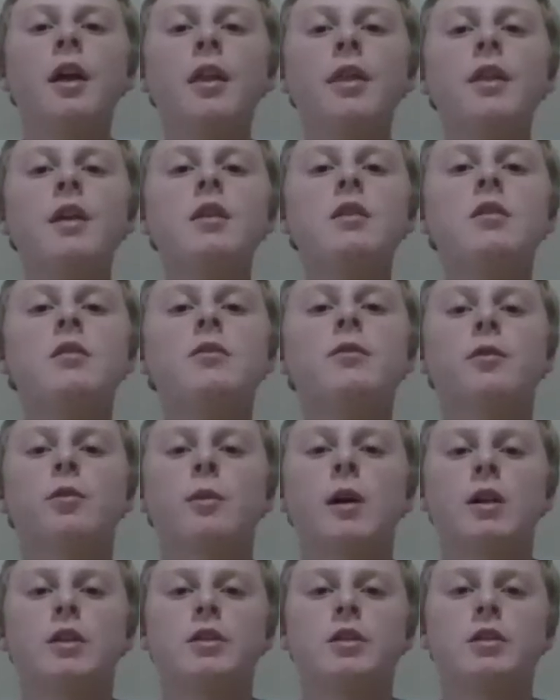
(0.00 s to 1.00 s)
Thank you for
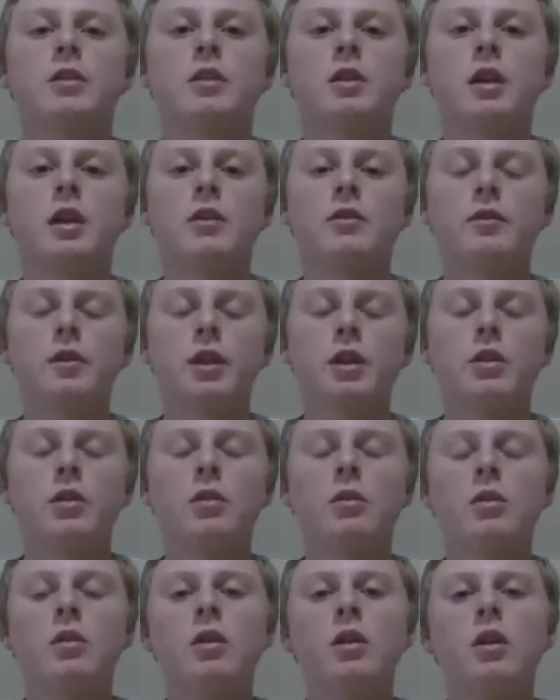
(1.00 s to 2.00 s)
watching today's
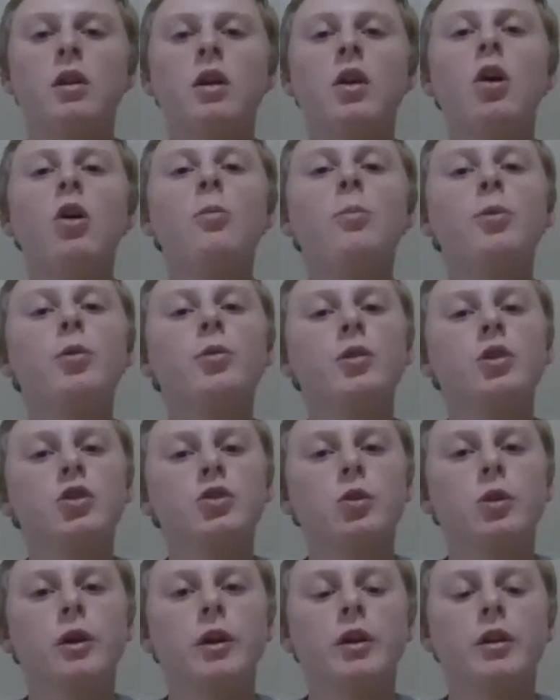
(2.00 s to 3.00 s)
video. Hope you
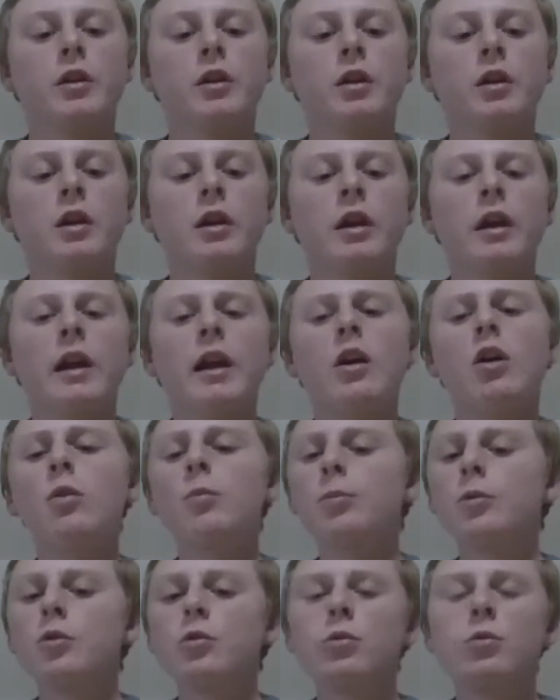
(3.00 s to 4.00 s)
enjoy. And I
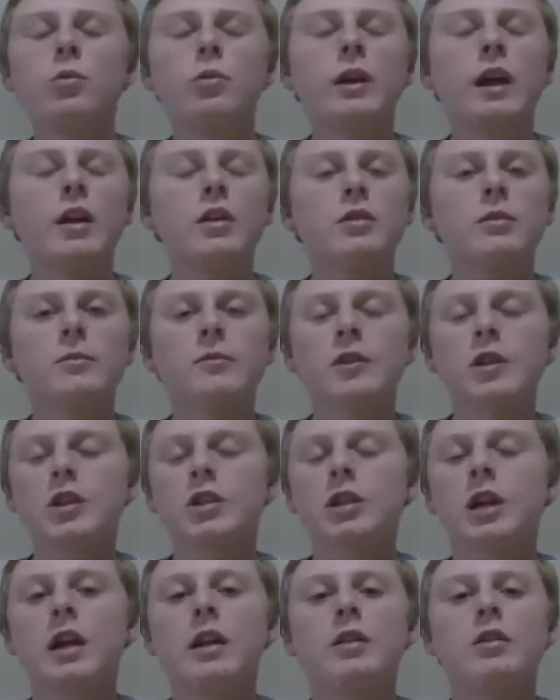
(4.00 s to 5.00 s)
hope you catch some
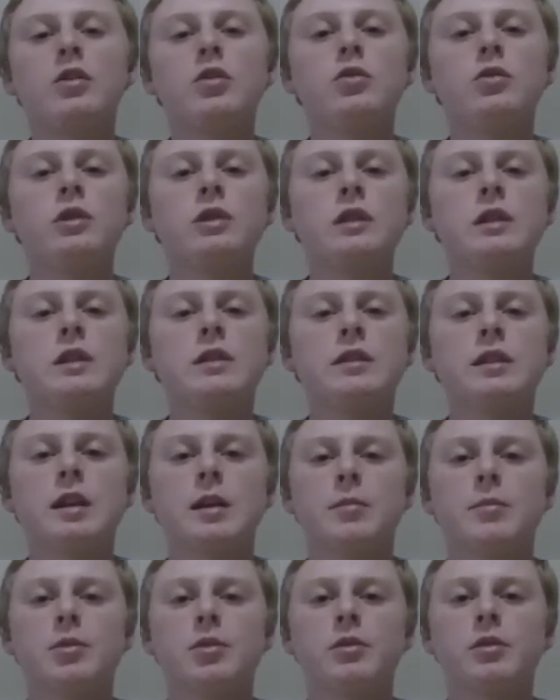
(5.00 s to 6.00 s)
fish on using these
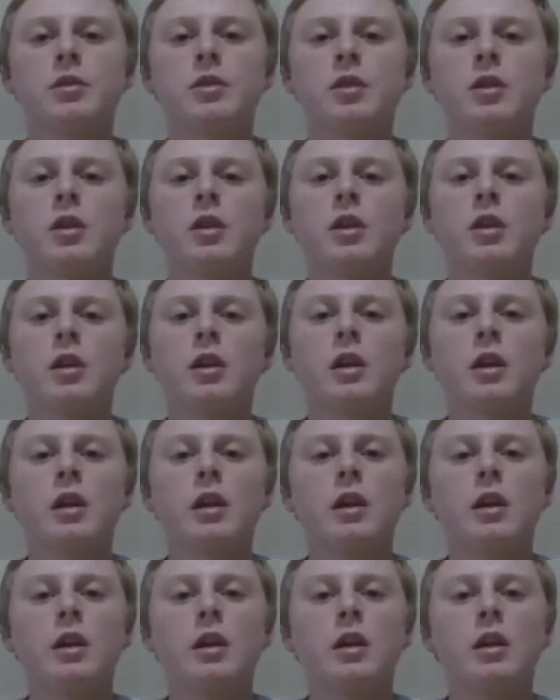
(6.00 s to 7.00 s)
tips.
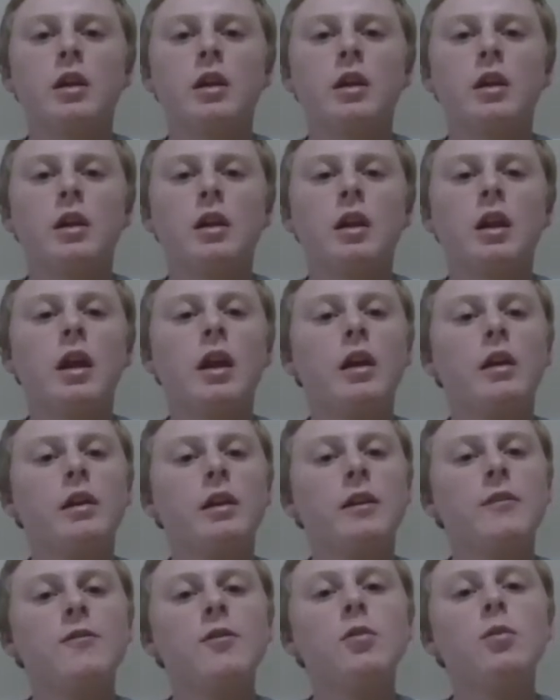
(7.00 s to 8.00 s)

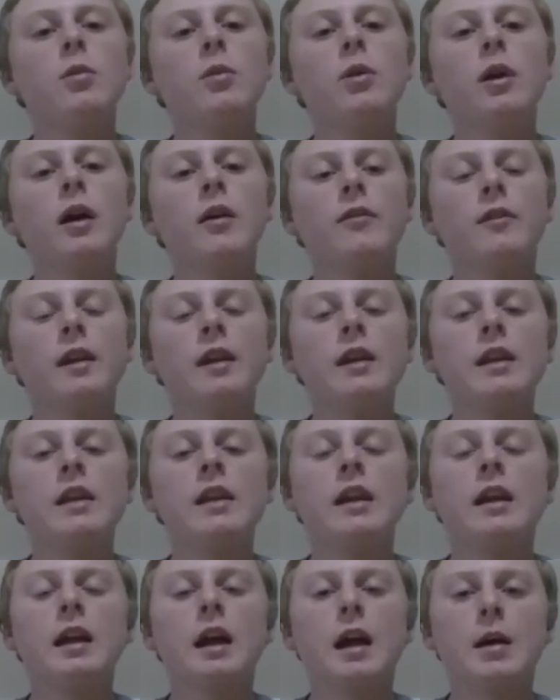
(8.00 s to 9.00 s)
And if you have
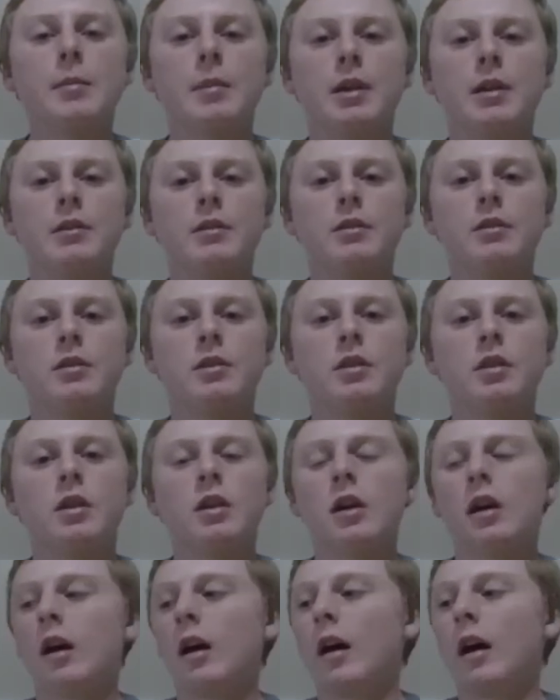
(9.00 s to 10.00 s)
any comments
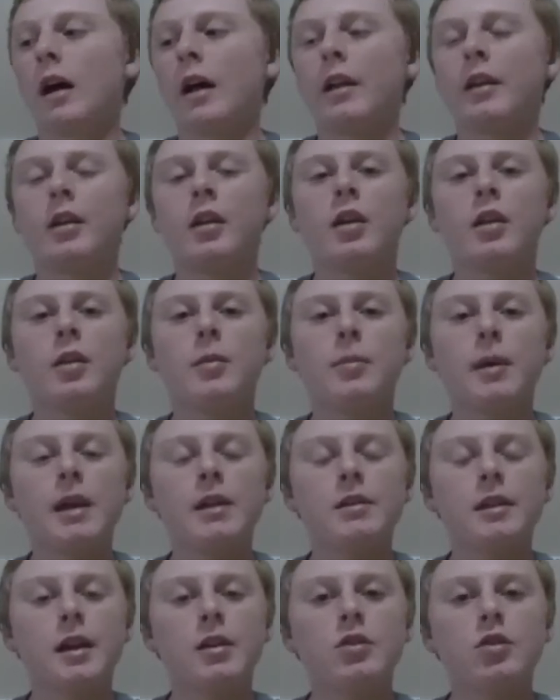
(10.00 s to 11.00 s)
on the
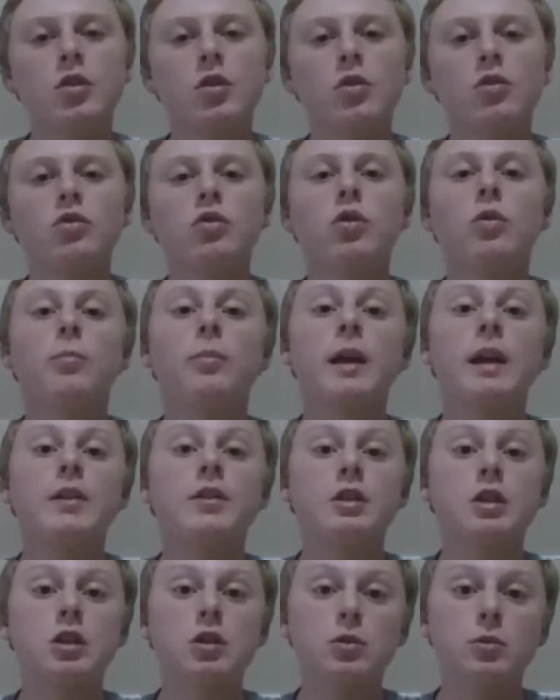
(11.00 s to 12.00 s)
baits I chose or
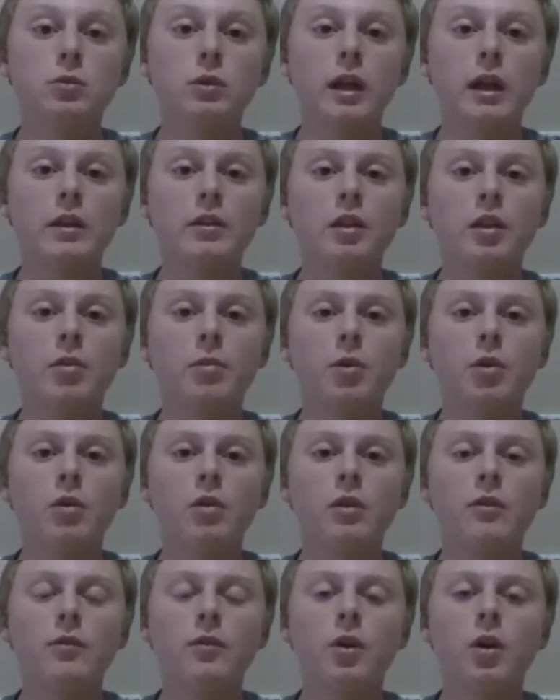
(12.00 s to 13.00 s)
baits you like to throw
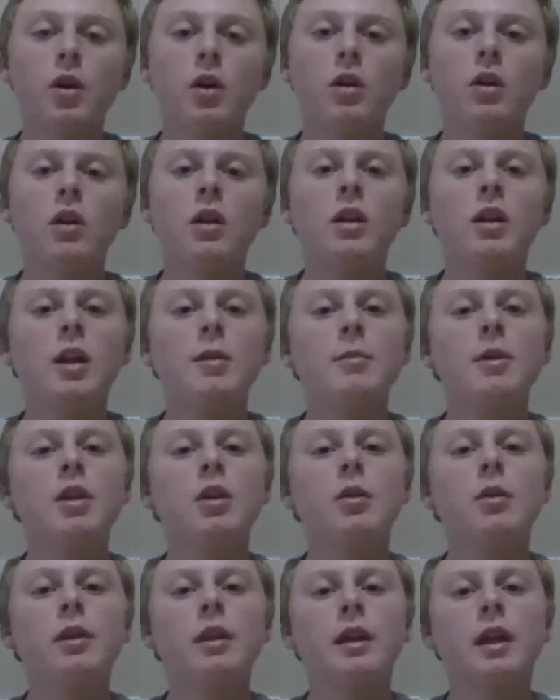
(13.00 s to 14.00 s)
in the fall, let me
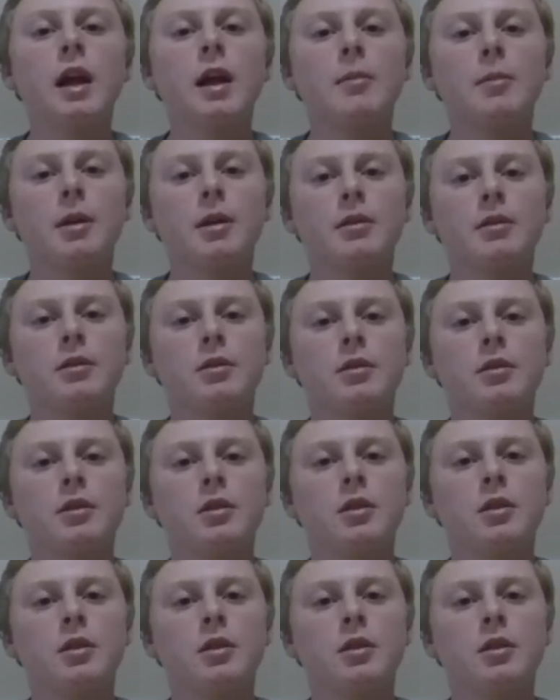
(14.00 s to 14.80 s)
know in the comments.